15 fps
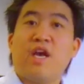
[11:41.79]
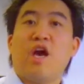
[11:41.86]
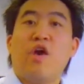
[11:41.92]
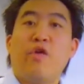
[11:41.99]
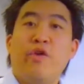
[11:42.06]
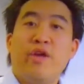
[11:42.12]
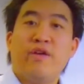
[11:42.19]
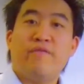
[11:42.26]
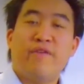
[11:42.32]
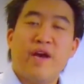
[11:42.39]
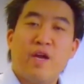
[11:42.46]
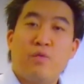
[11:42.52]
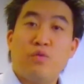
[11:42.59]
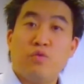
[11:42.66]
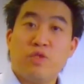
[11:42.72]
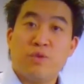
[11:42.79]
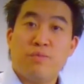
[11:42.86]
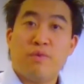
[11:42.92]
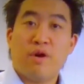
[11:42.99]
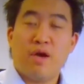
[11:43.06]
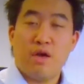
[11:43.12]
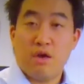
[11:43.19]
only available to
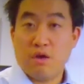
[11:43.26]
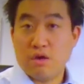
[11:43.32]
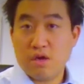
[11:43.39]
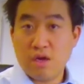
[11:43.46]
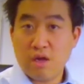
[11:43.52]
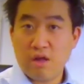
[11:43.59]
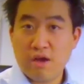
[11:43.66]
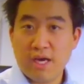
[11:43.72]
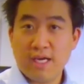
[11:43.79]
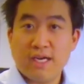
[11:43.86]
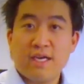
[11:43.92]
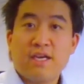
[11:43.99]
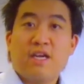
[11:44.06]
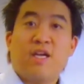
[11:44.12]
buy online,